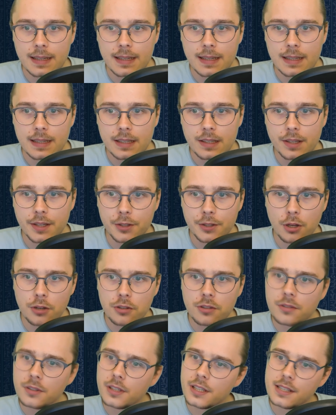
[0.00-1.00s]
not
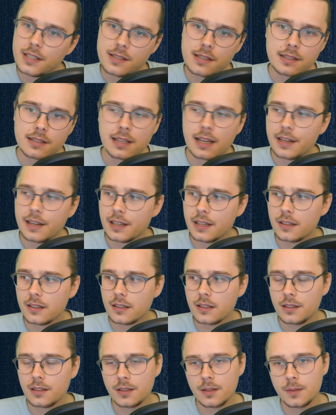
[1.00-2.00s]
only is it like
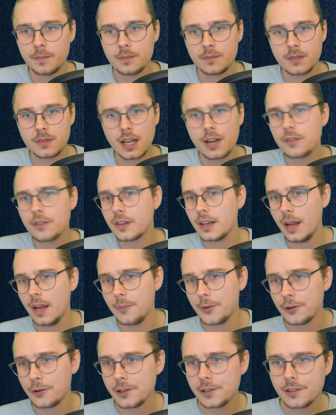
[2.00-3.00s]
kind of an
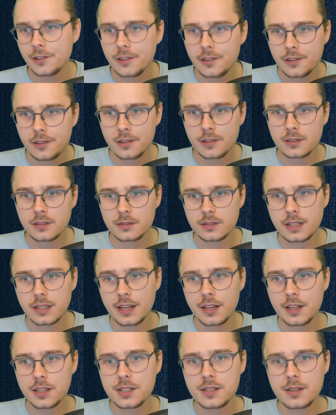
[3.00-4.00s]
emerald,
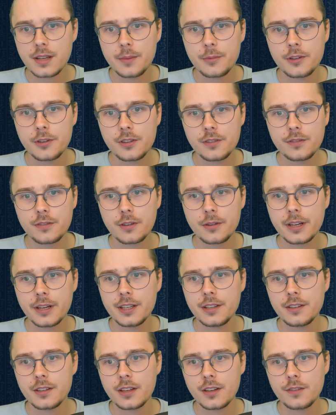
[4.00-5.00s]
like Guster Emerald for
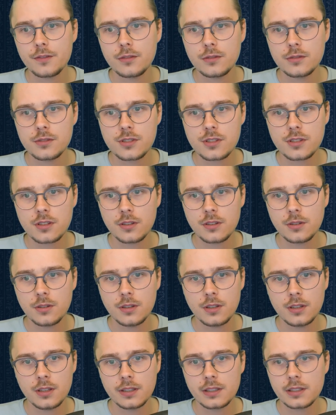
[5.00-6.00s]
Radiant Typhoon, so
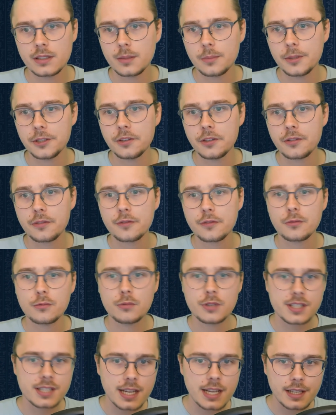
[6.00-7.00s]
a little bit of
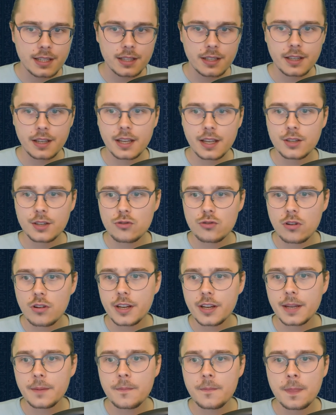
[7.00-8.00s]
recycling and
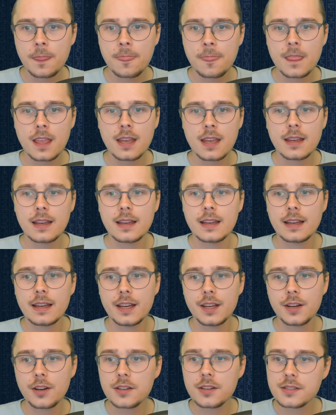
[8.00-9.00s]
drawing.
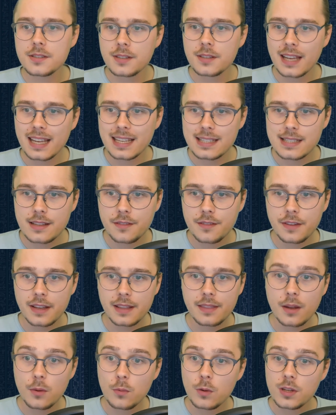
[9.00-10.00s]
It also has the effect
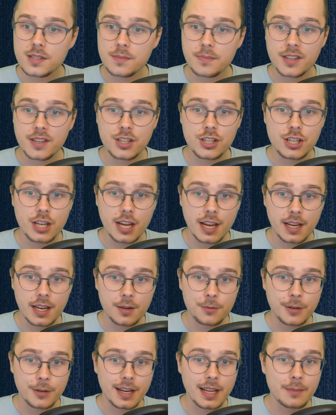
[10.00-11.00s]
that once per
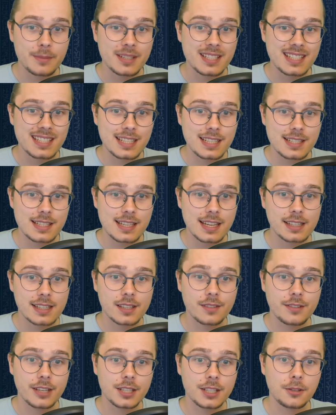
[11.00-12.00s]
chain, when MST is
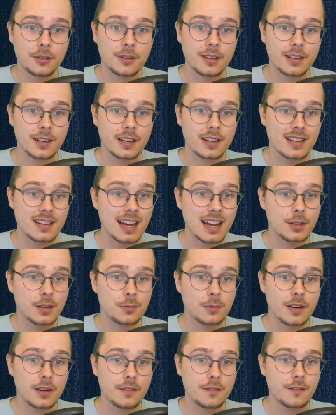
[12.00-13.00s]
activated, you can target
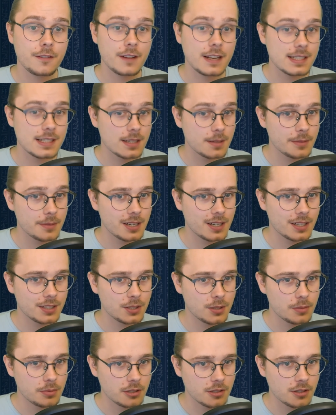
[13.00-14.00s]
one face-up card
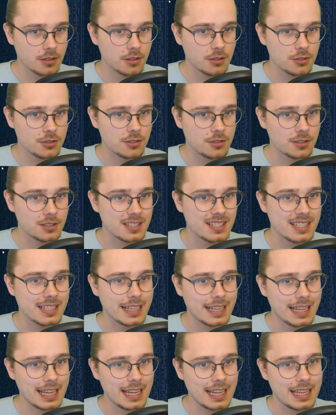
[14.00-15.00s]
your opponent controls,
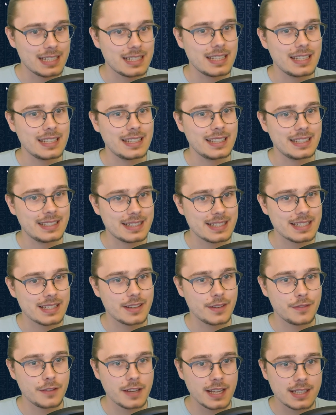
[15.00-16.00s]
negate its
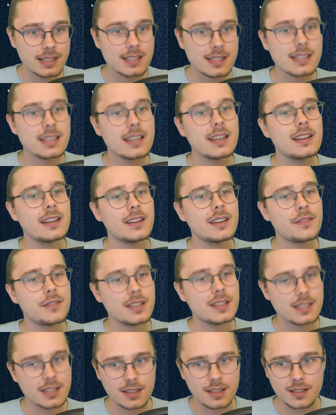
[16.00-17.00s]
effects. If
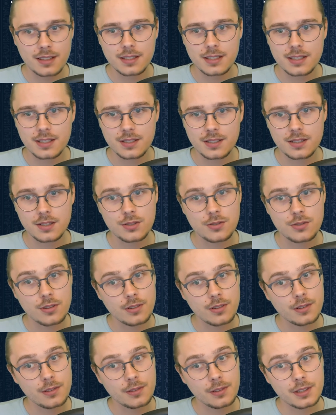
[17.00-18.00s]
this card is
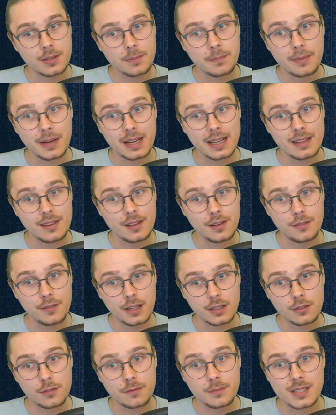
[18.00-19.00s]
destroyed by the
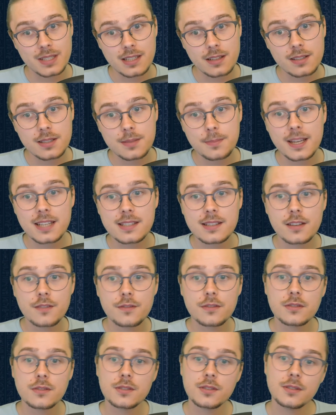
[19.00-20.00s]
effect of Mystical Space
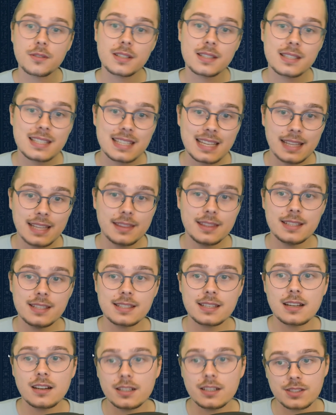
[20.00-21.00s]
Typhoon, you can set this
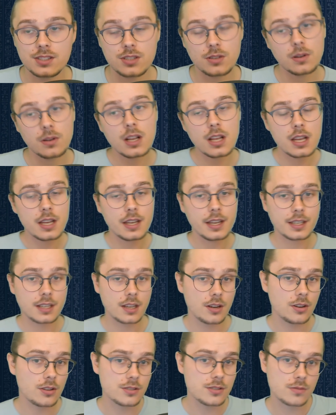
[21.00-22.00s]
card. So it
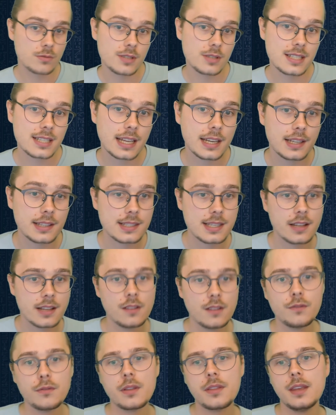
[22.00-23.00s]
can also reset
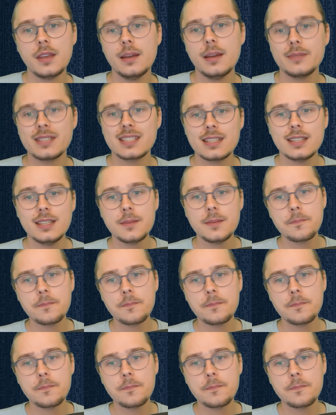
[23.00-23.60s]
itself with the MST.